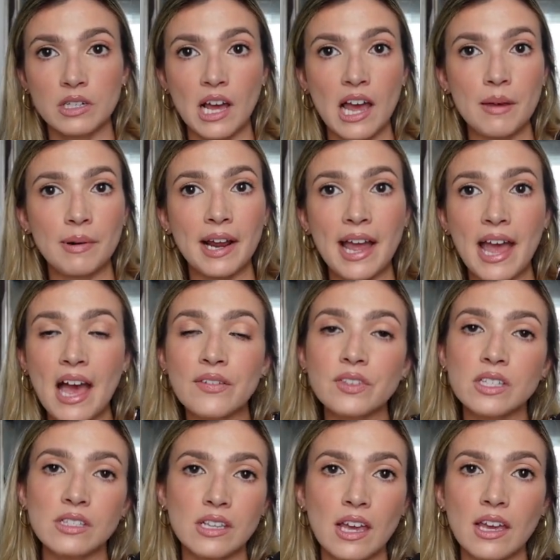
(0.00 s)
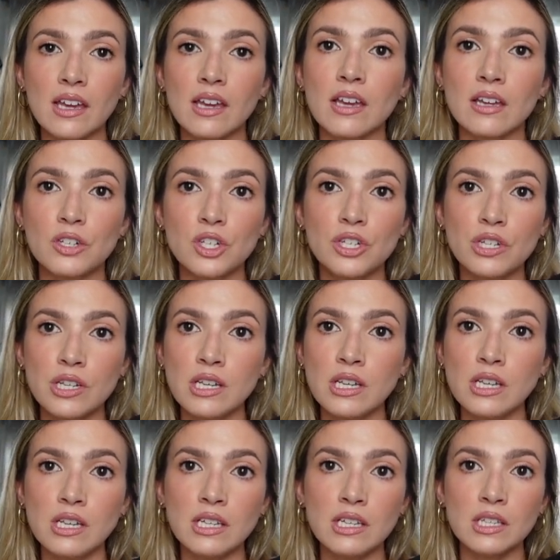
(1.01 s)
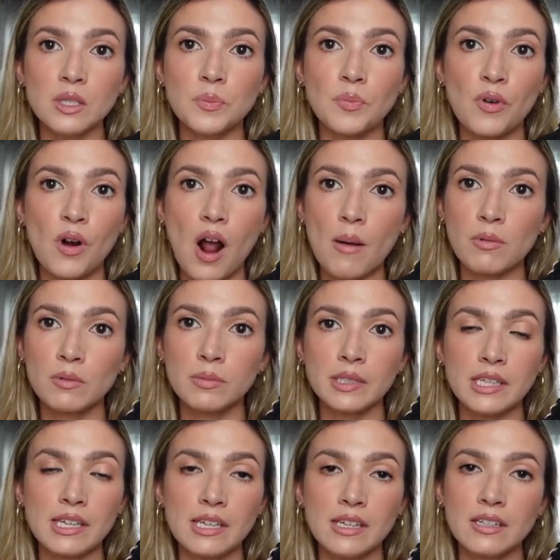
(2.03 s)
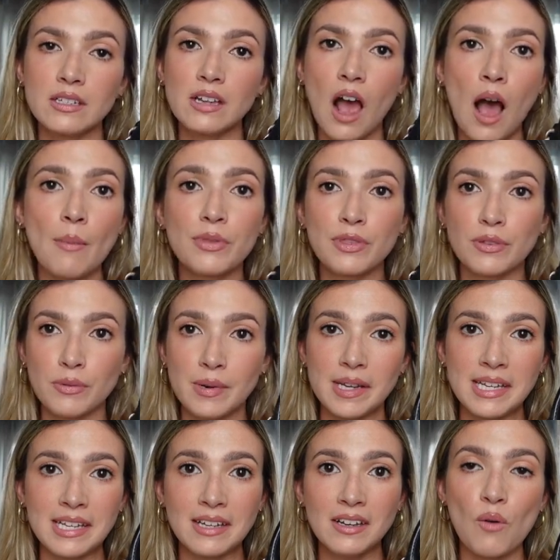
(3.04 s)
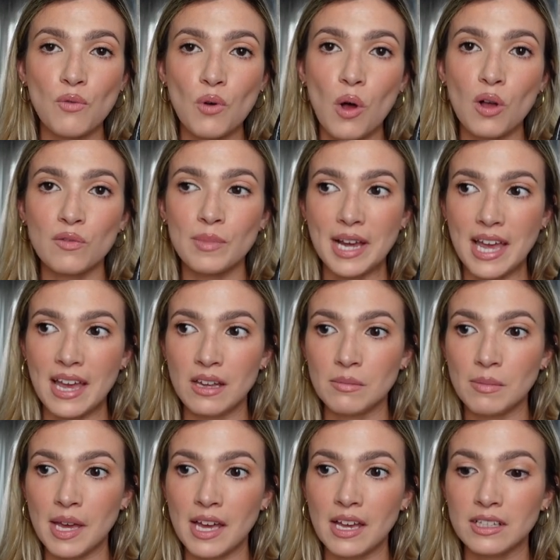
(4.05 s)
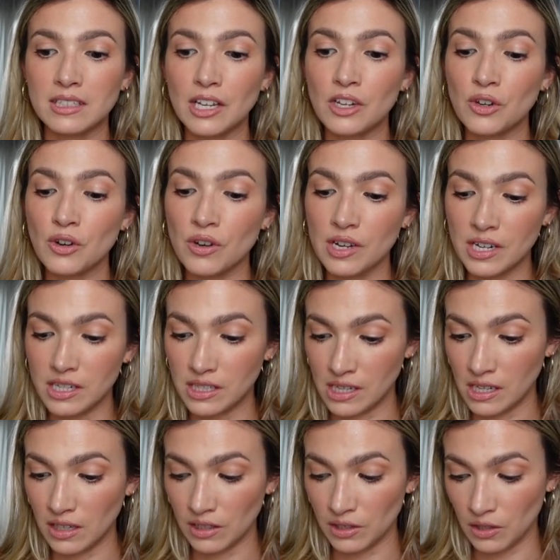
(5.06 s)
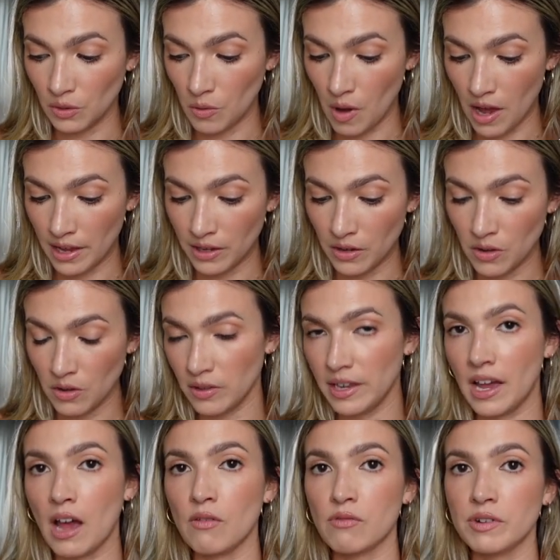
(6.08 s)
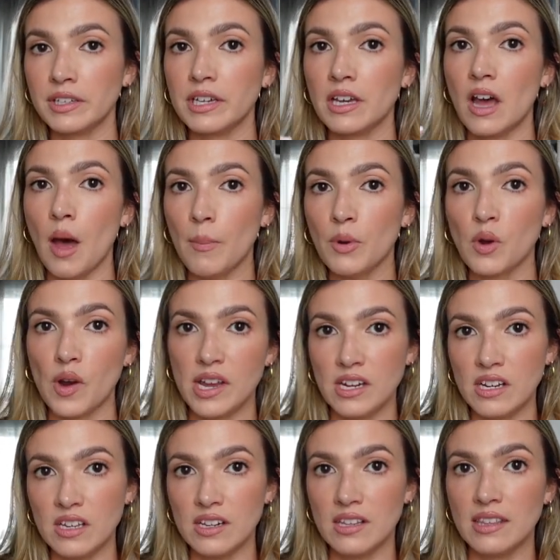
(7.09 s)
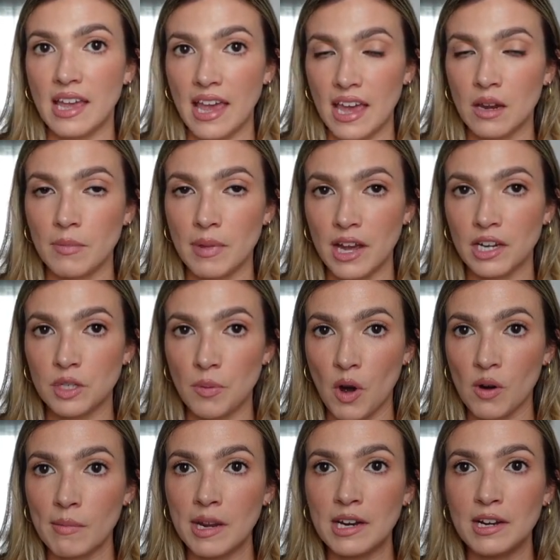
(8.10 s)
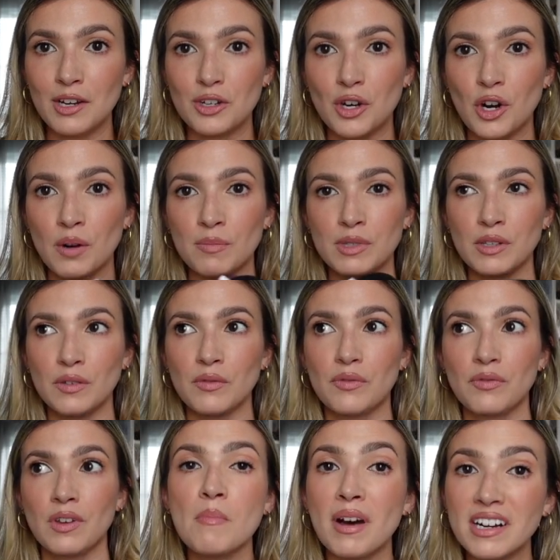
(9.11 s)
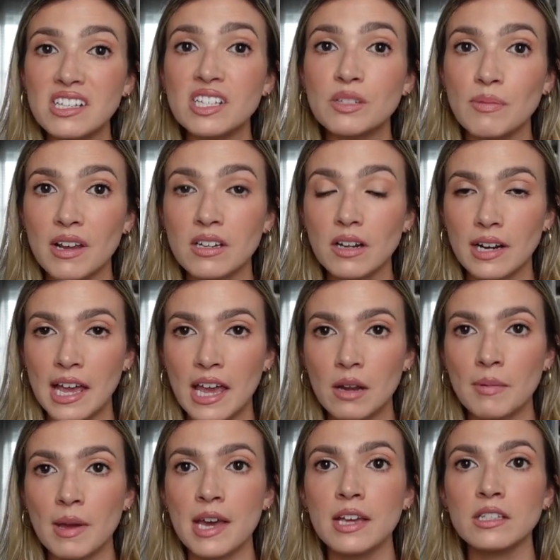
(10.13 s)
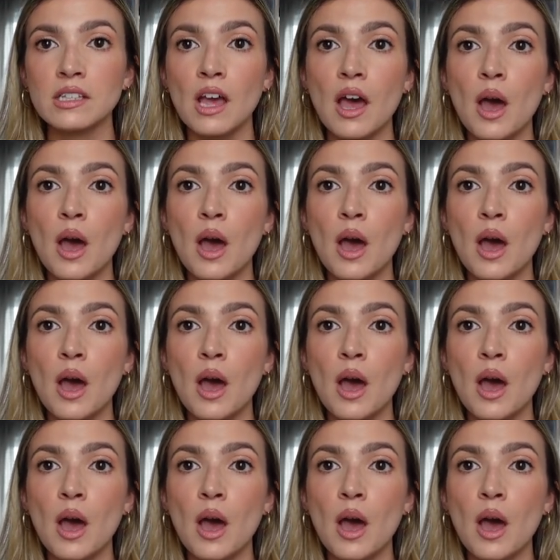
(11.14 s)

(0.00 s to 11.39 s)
time, and I have to say, she is probably top three of all of my handbags, and you're gonna see in a little while. Like, I've really upgraded in the handbag department in terms of money spent on handbags.